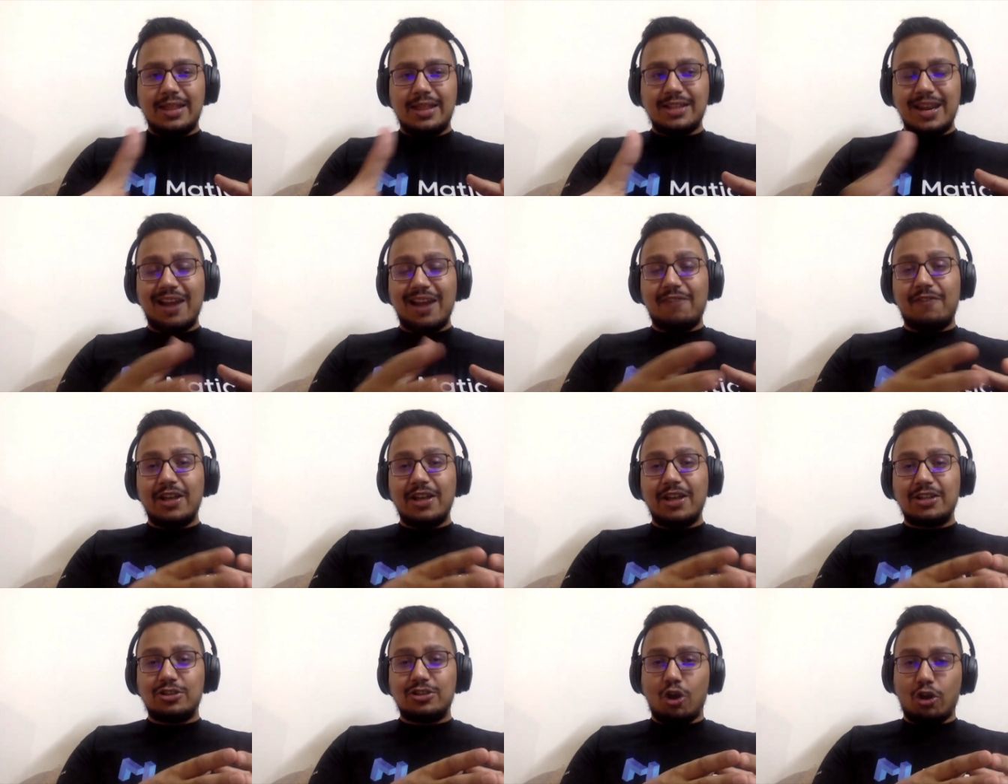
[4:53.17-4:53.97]
and there's a
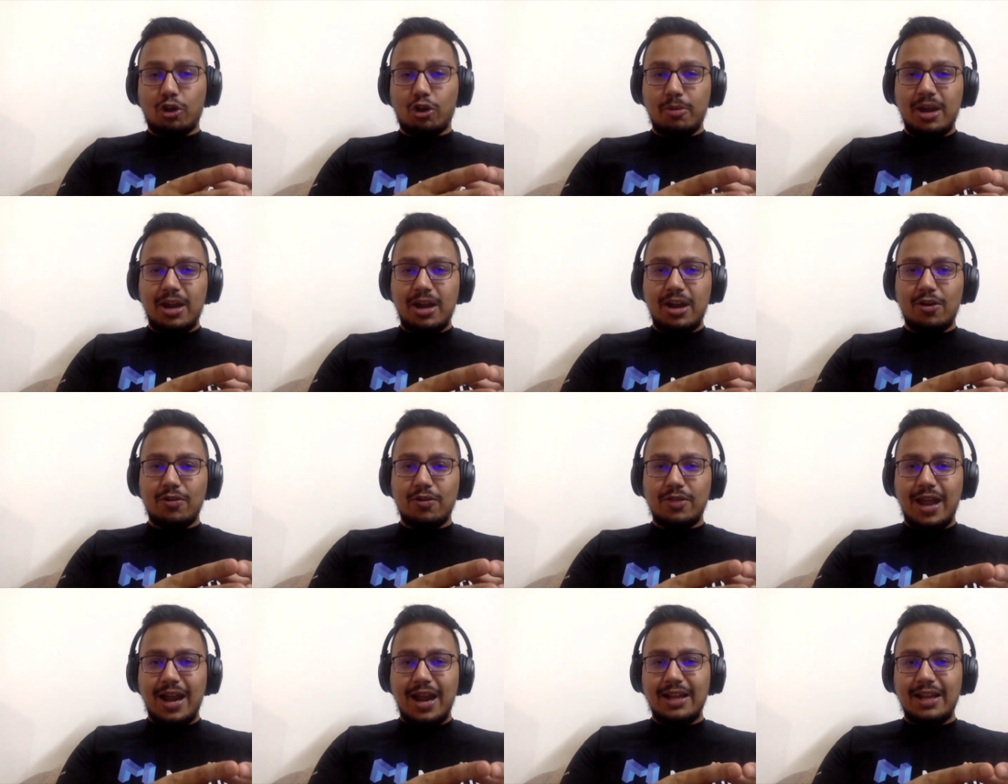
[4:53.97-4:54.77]
netflix
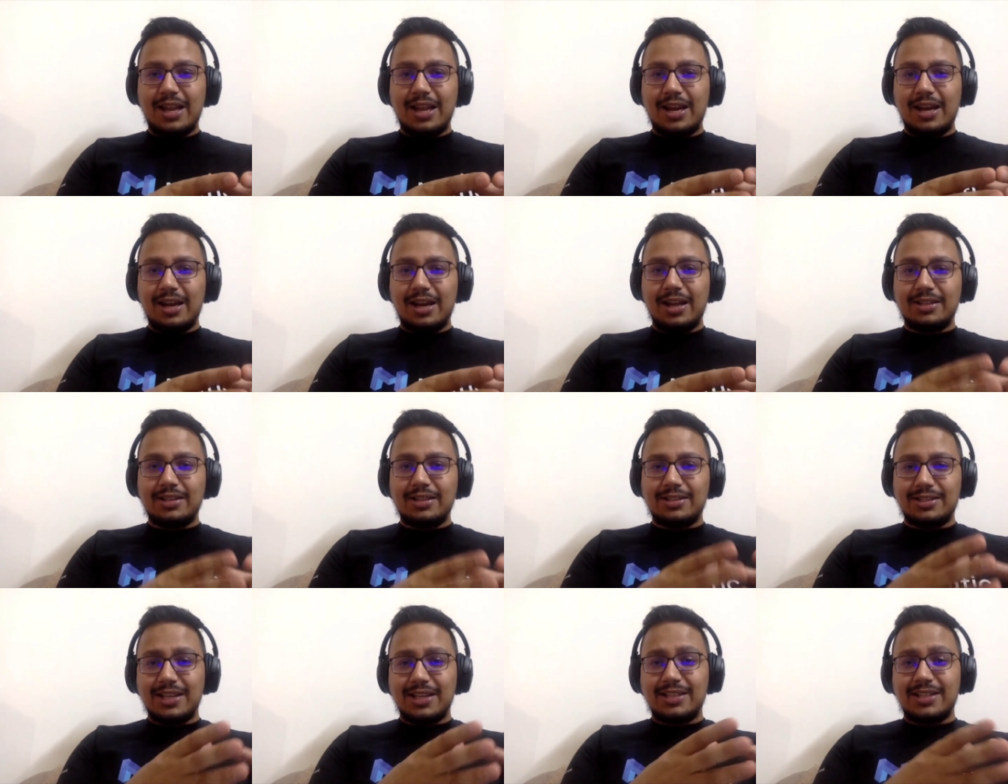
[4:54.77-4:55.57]
documentary on that that
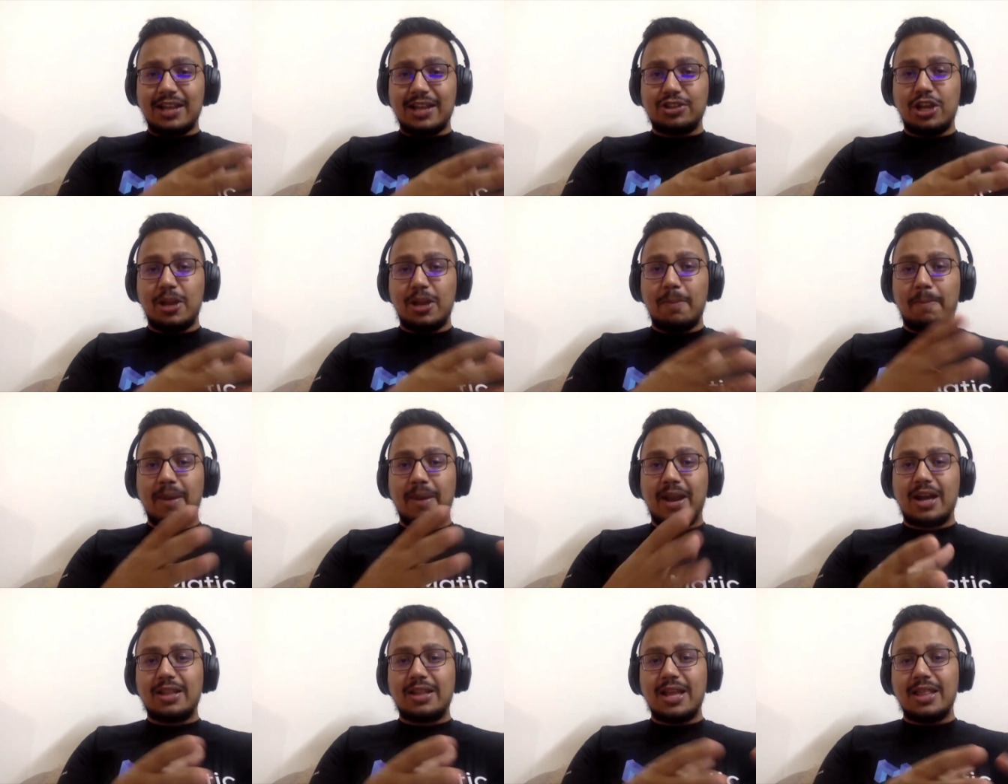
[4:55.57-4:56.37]
it's it's actually
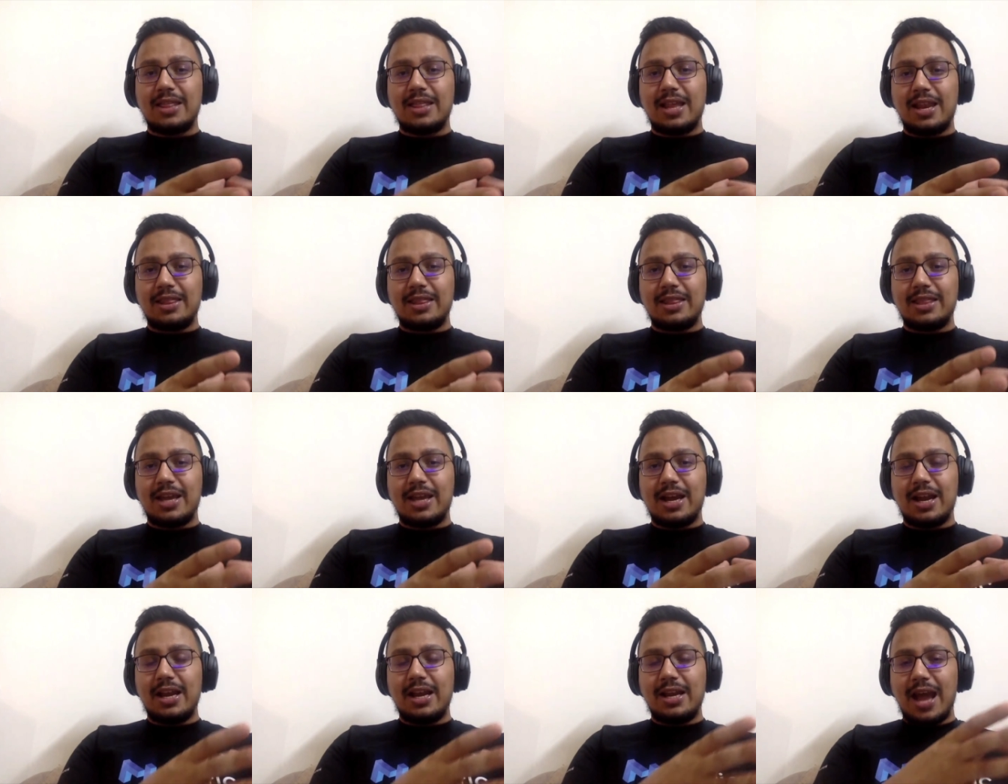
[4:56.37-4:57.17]
bigger than the
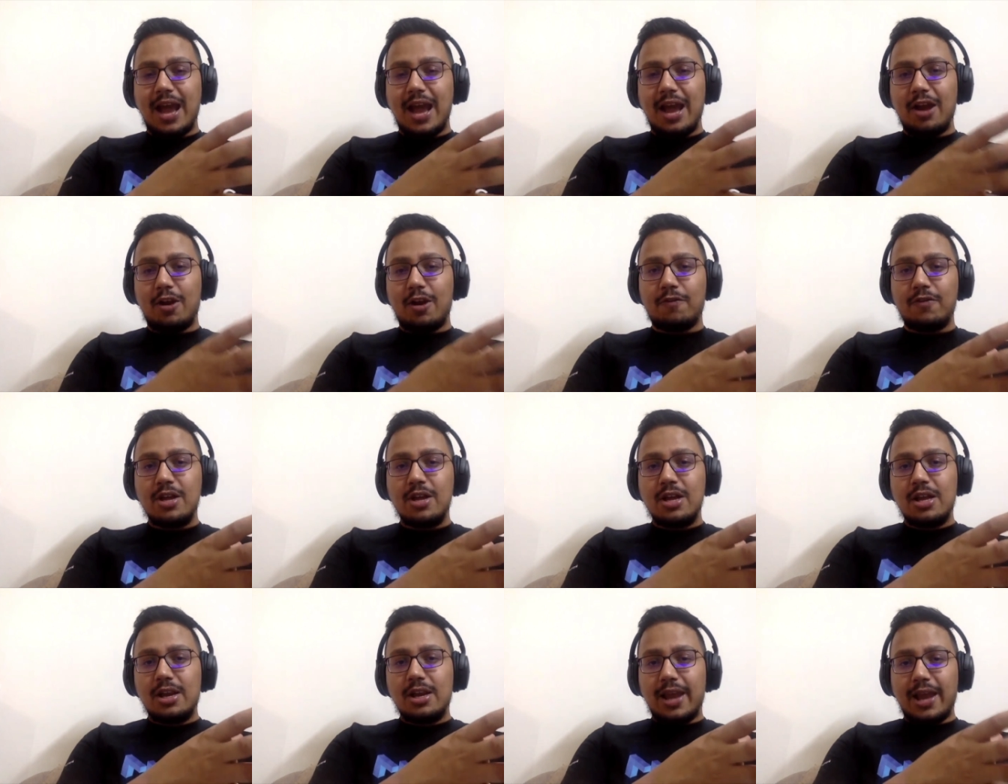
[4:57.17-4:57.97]
the entire of
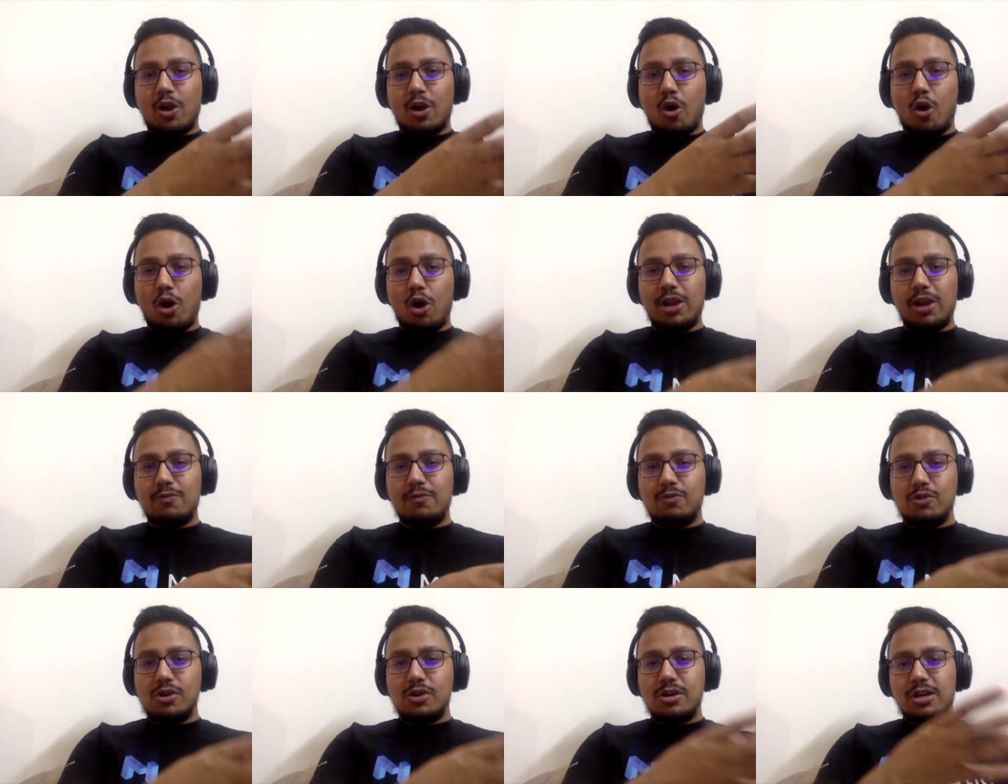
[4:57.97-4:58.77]
like
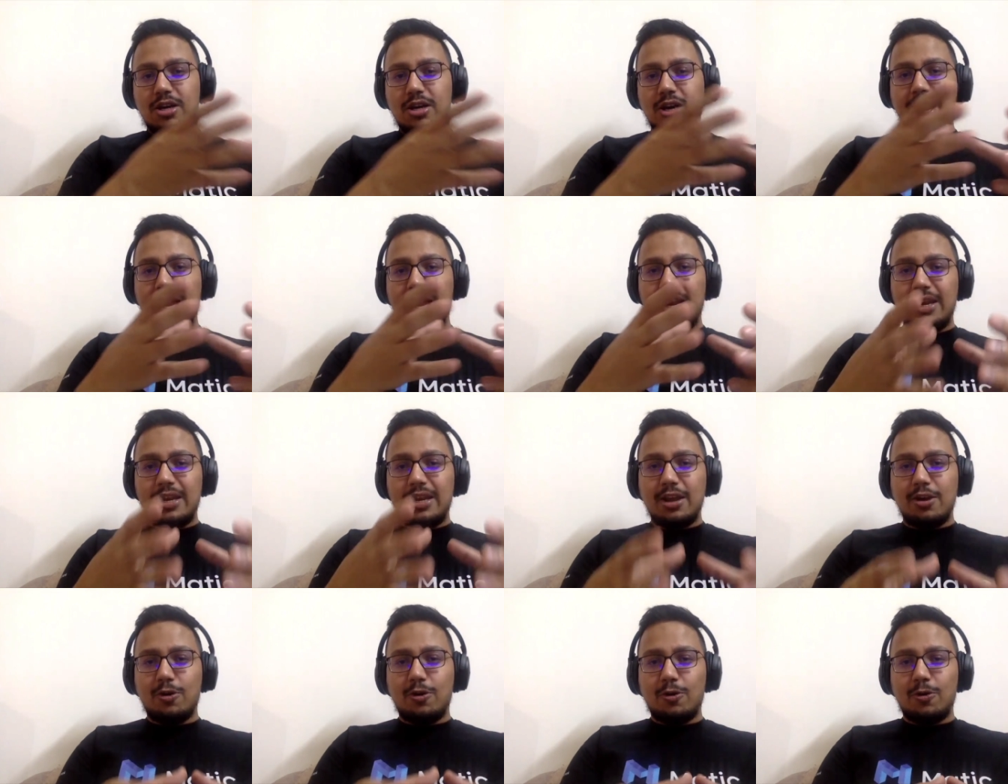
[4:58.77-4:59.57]
hollywood and
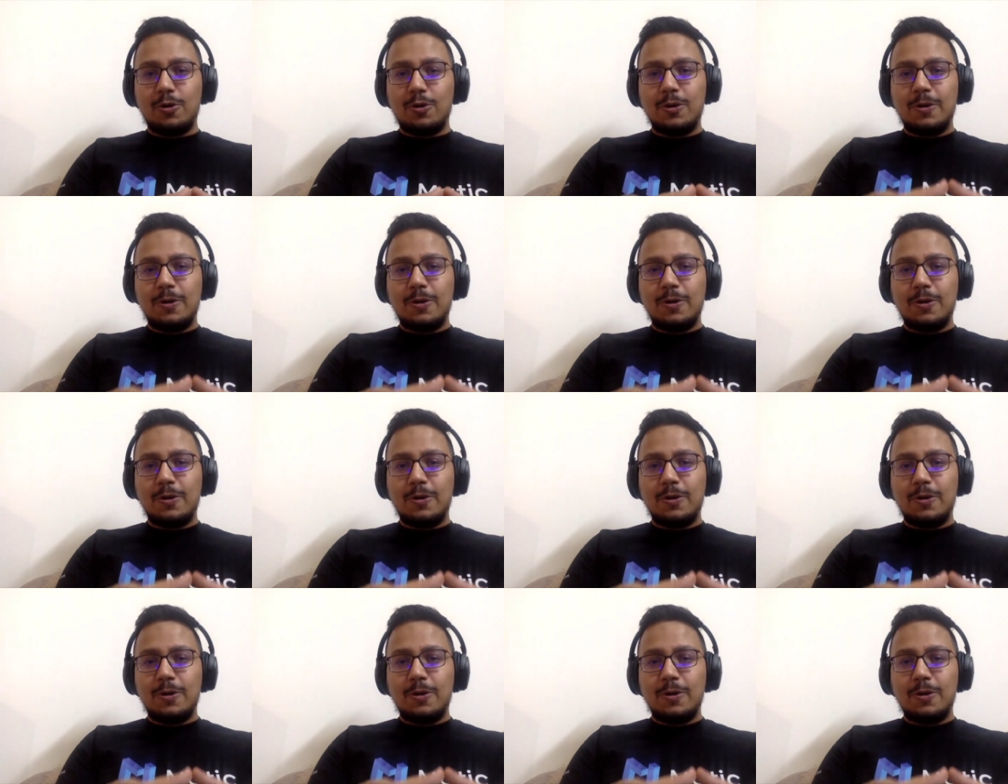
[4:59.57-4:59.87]
you know